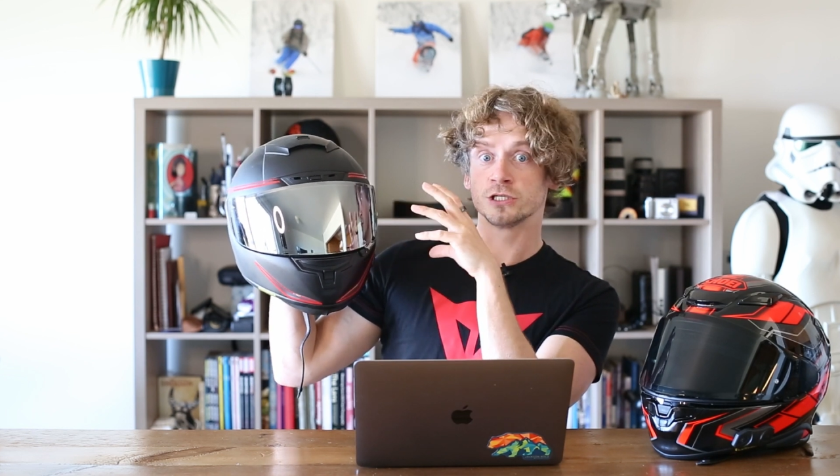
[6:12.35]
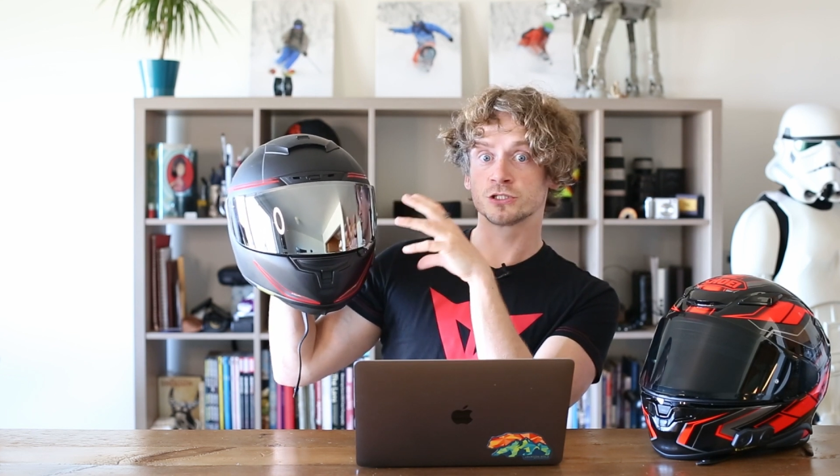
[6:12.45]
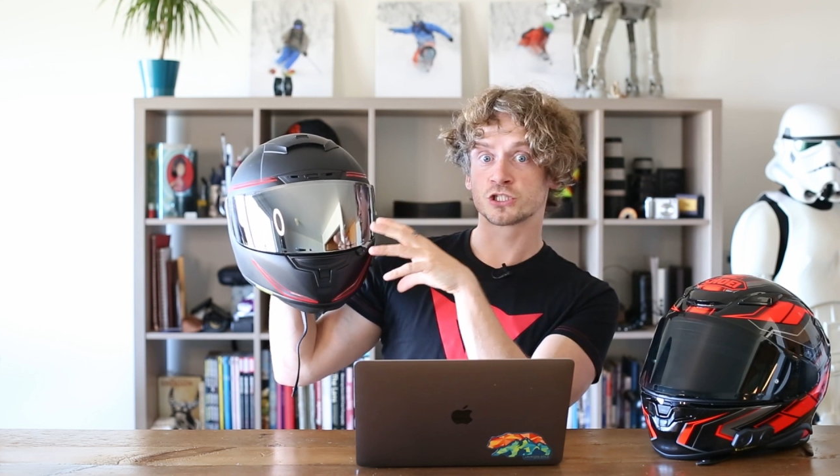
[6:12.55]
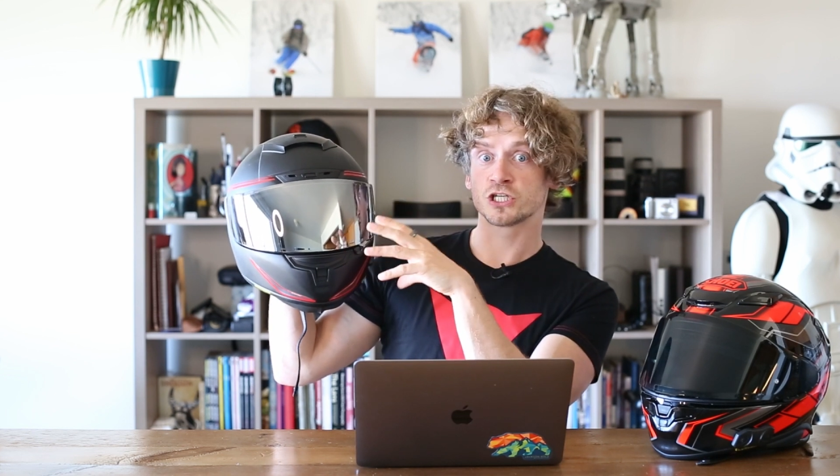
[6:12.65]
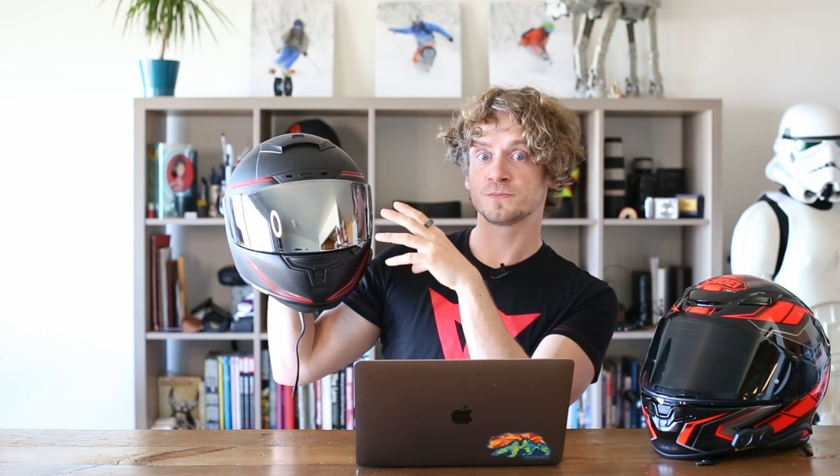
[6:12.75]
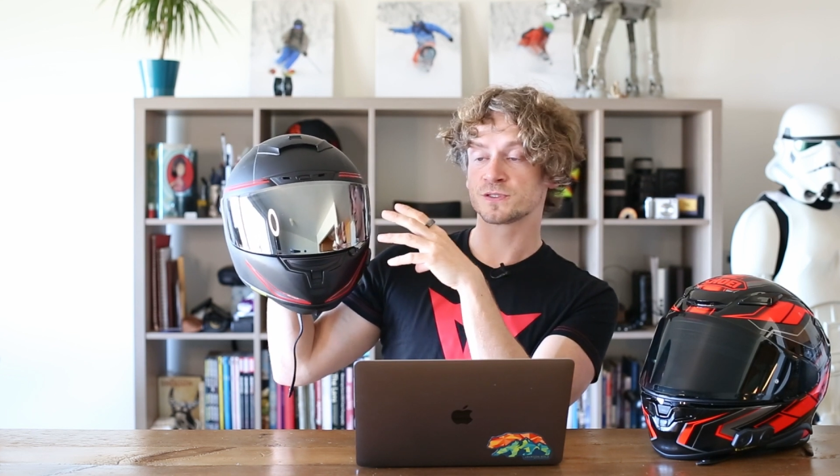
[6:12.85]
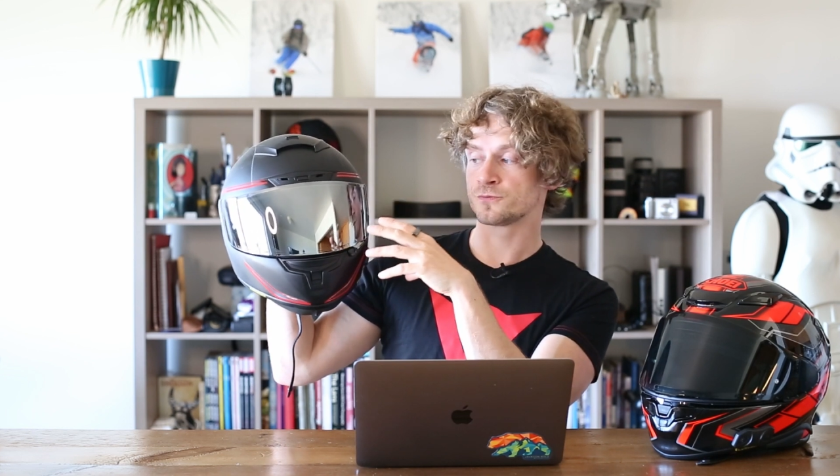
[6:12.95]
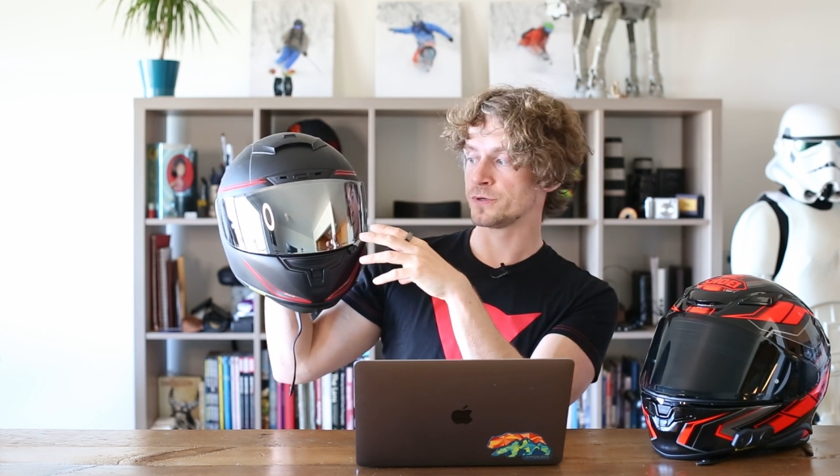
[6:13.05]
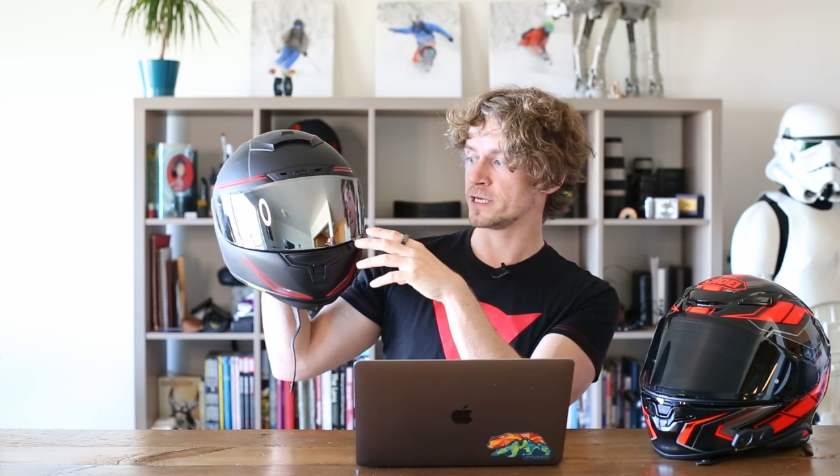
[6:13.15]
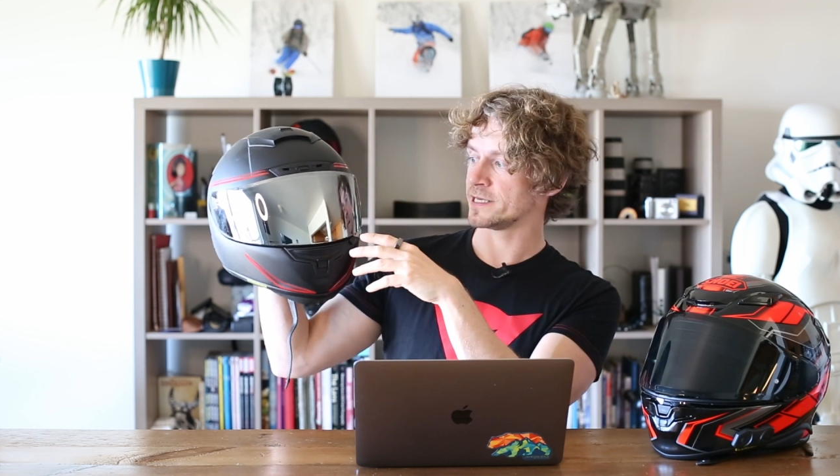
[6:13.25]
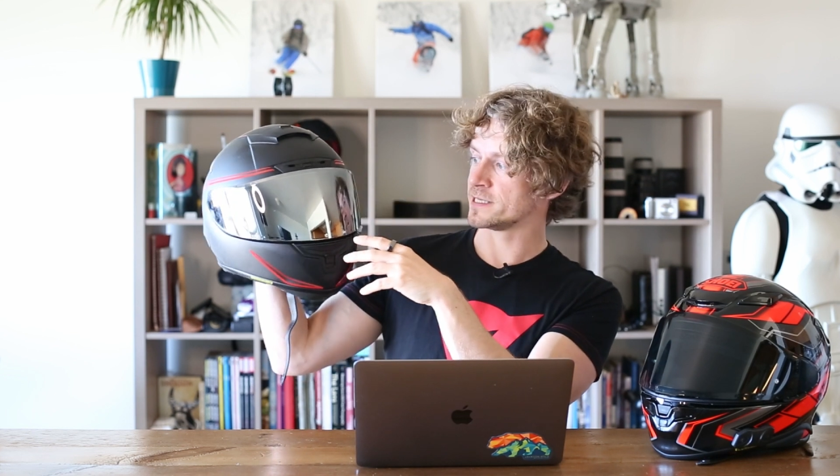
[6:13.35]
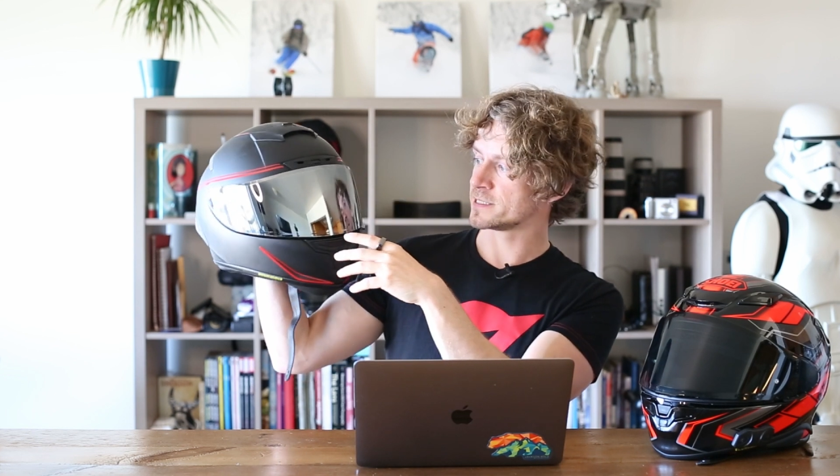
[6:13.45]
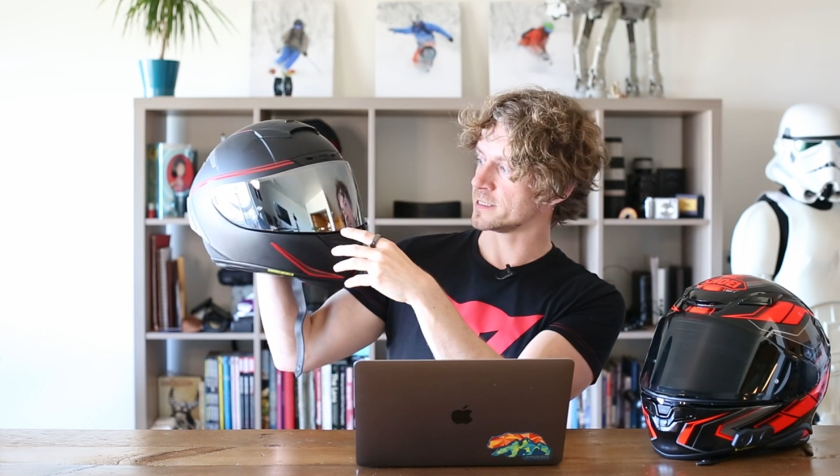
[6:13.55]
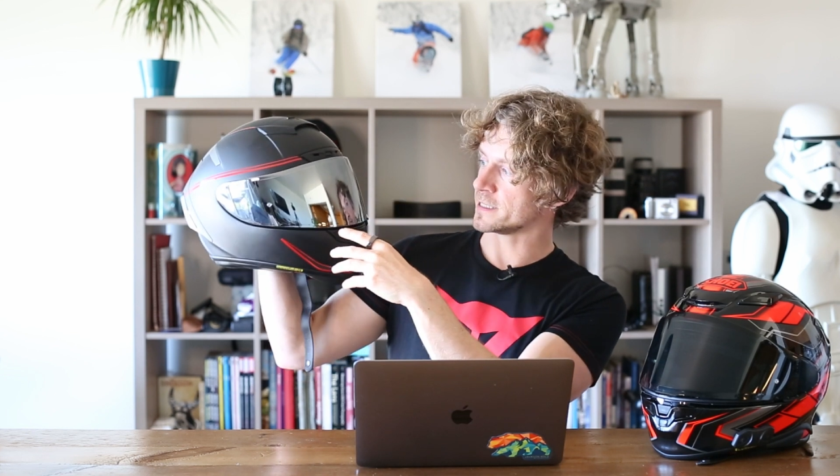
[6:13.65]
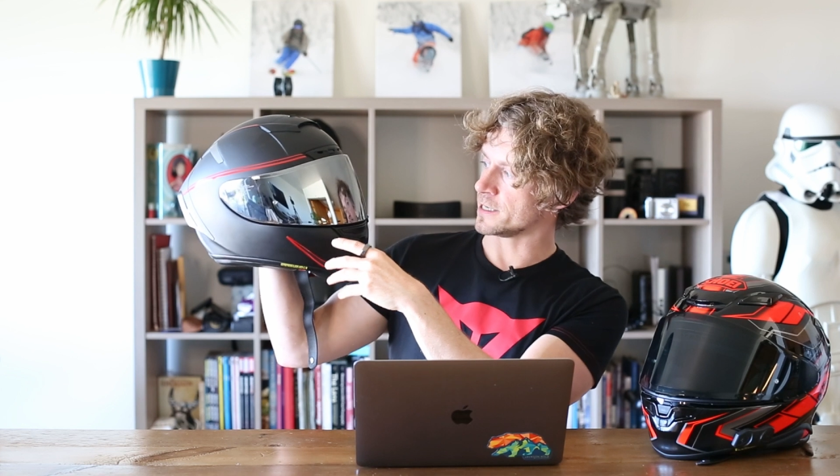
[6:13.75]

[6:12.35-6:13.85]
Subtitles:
chips really easily.